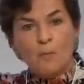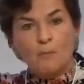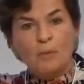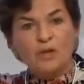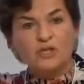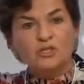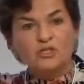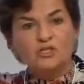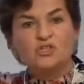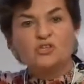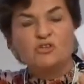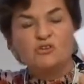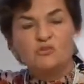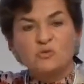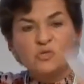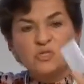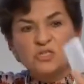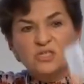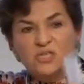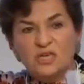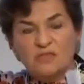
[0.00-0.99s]
But do you
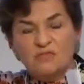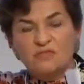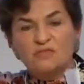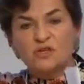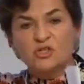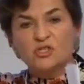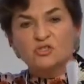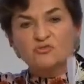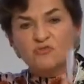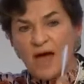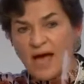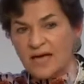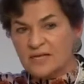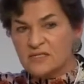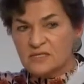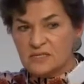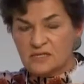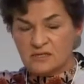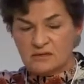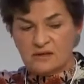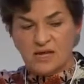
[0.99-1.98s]
see the
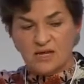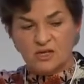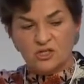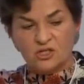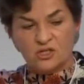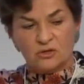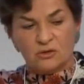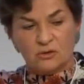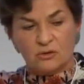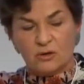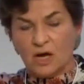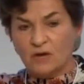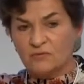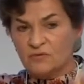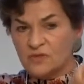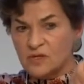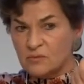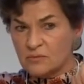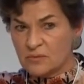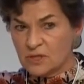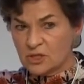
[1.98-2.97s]
drastic nature of
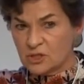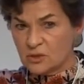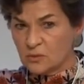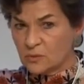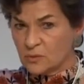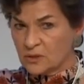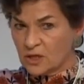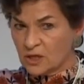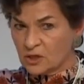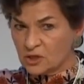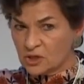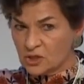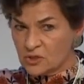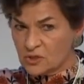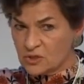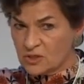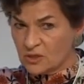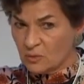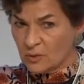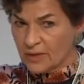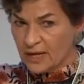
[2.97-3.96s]
the emission
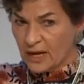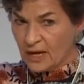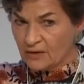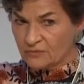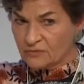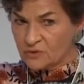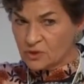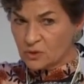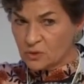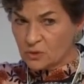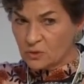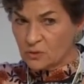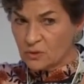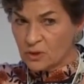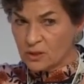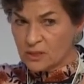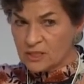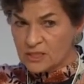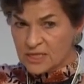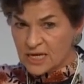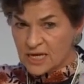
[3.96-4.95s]
reductions that we have to
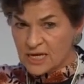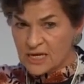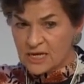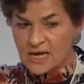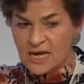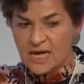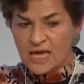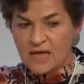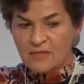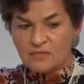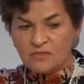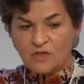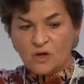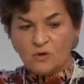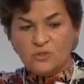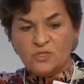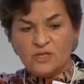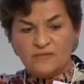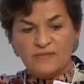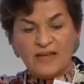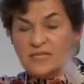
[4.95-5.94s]
take?
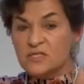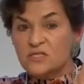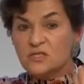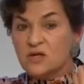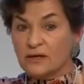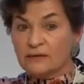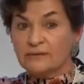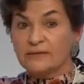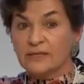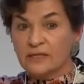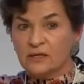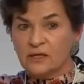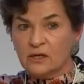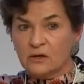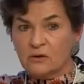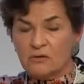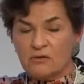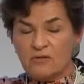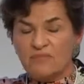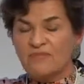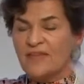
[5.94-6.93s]
That's not
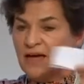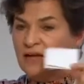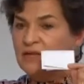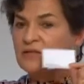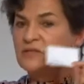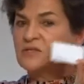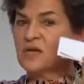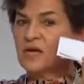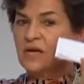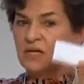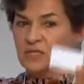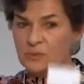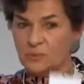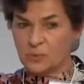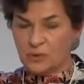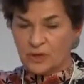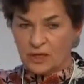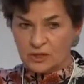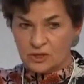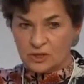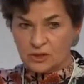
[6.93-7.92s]
linear, that is
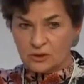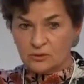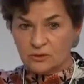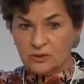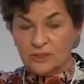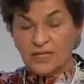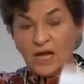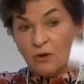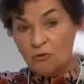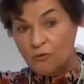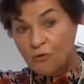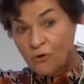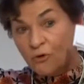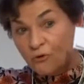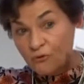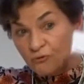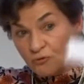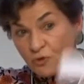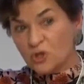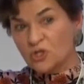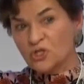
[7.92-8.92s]
exponential. Now,
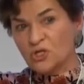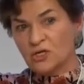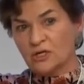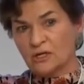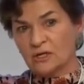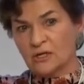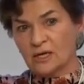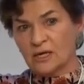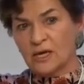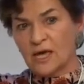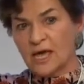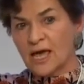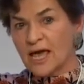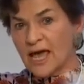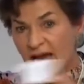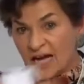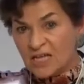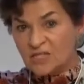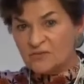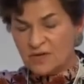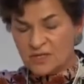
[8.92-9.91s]
fortunately,
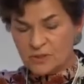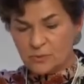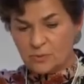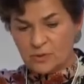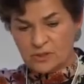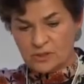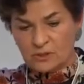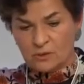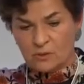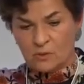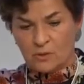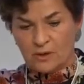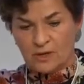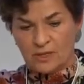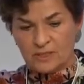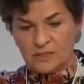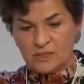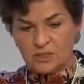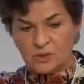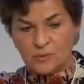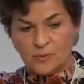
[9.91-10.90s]
as Vice President Gore
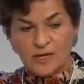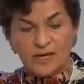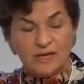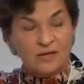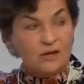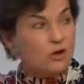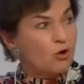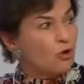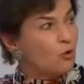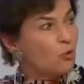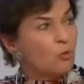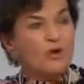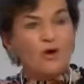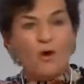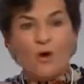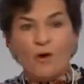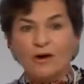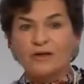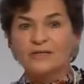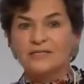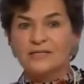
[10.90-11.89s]
has explained, we
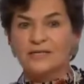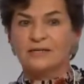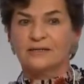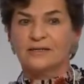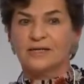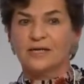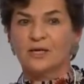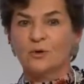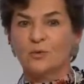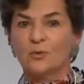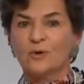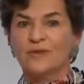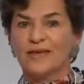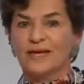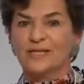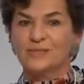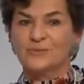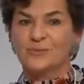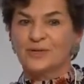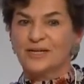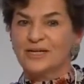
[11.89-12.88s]
are dealing with
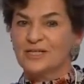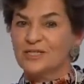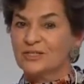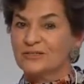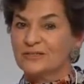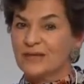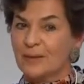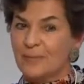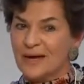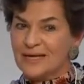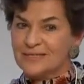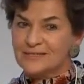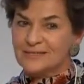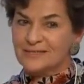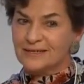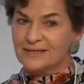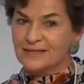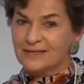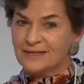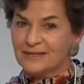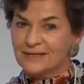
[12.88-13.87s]
exponential
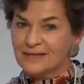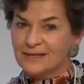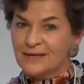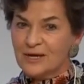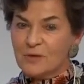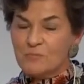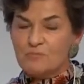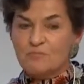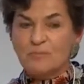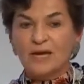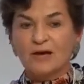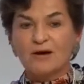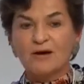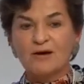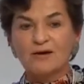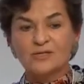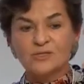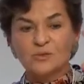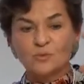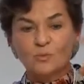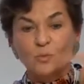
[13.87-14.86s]
capacity
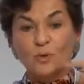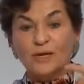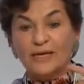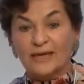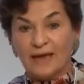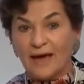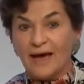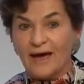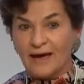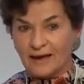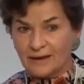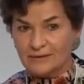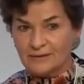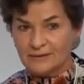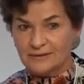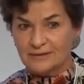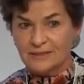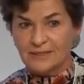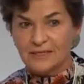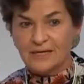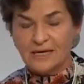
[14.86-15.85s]
because we can